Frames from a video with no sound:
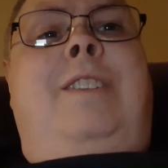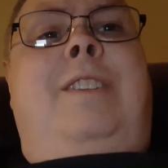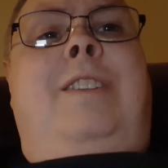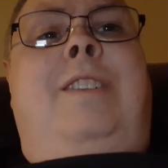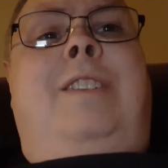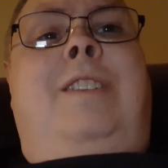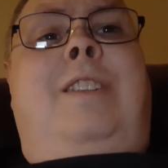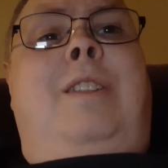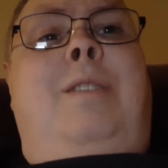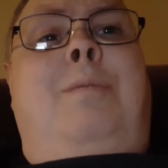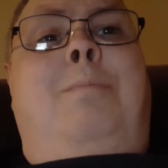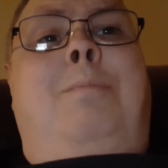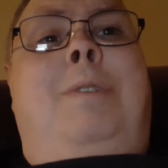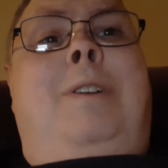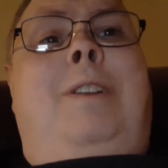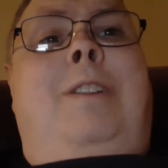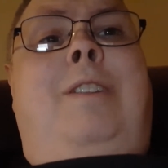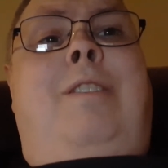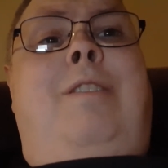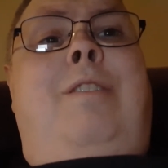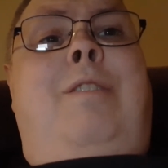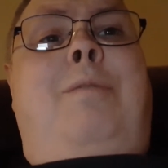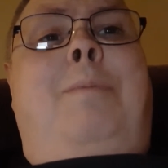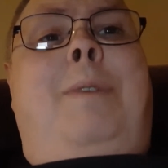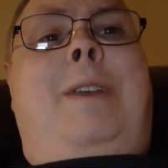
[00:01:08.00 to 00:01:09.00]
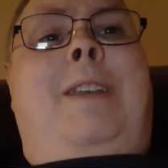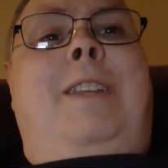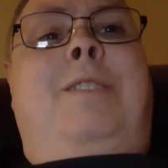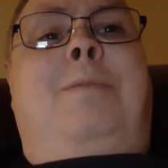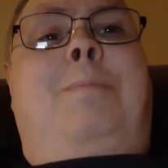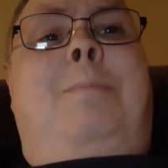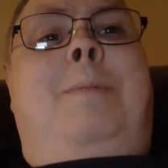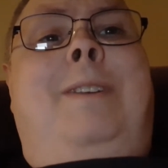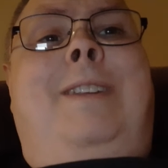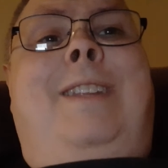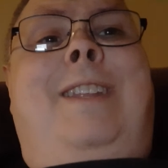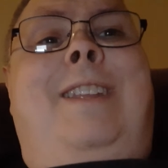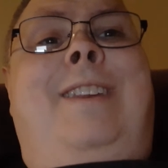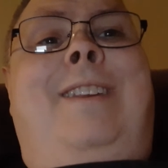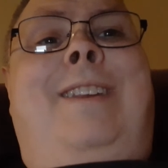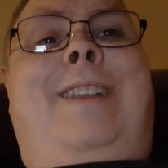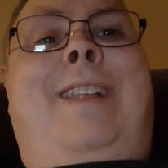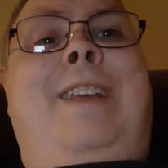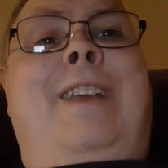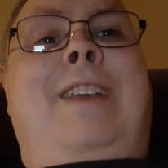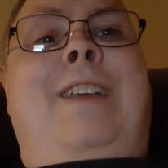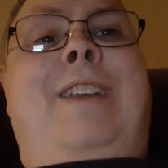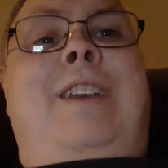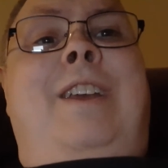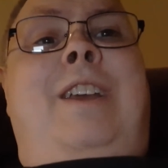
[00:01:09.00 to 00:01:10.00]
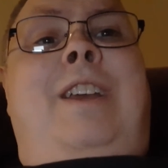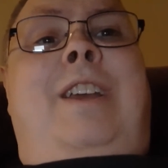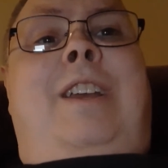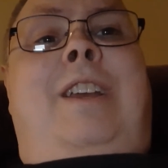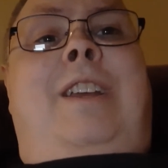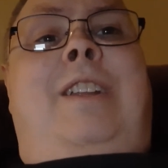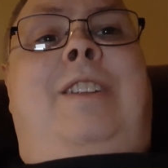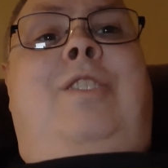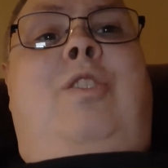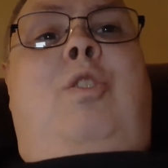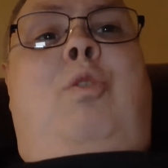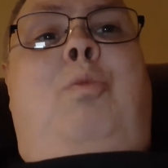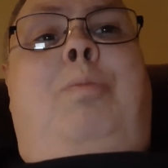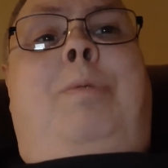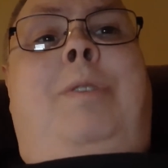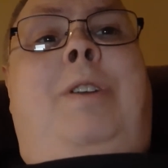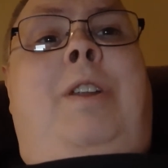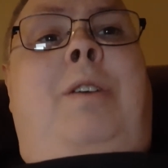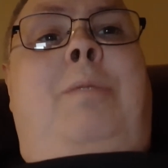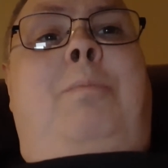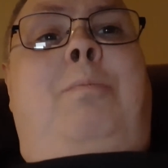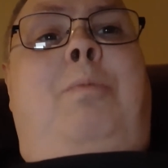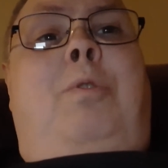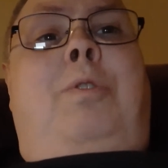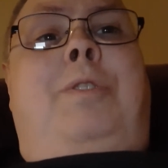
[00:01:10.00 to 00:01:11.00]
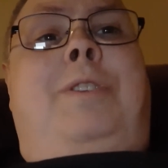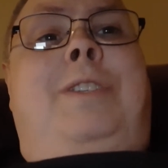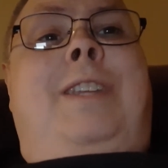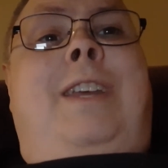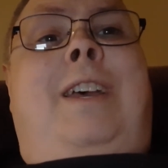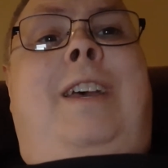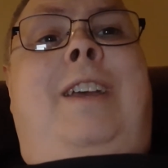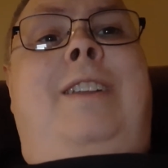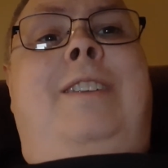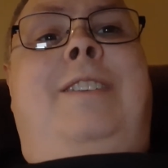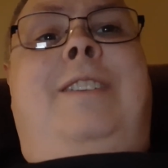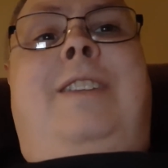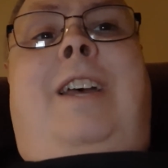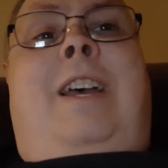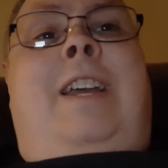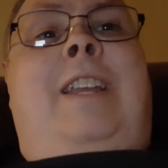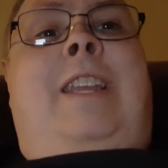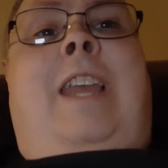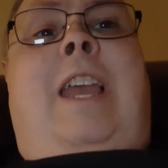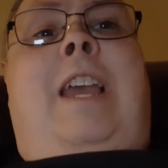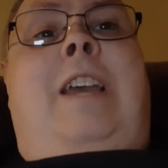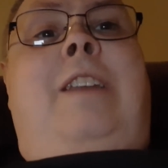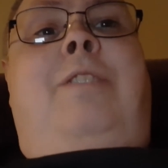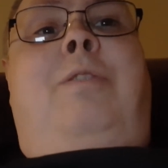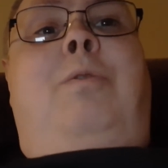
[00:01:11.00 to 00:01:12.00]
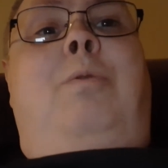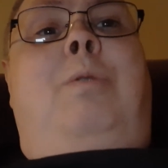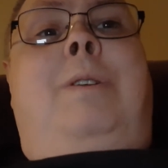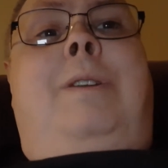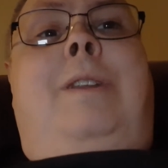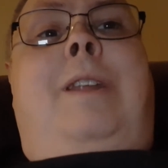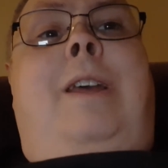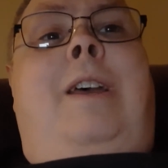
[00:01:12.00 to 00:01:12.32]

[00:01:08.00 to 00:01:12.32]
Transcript: it's in the middle of the basement and it's open on both sides, I can't do it.